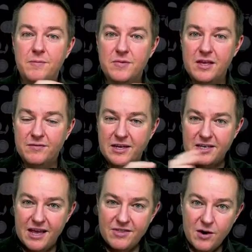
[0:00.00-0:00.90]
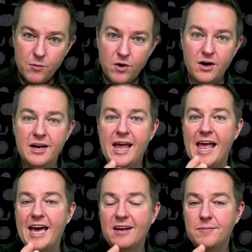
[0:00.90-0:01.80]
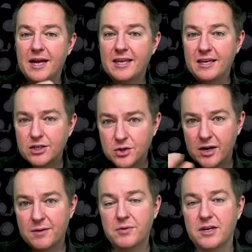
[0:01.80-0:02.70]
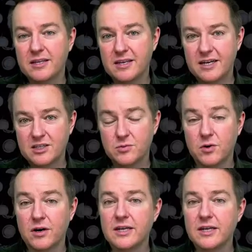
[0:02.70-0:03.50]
if I take that word and I add it back in, try to predict the next word.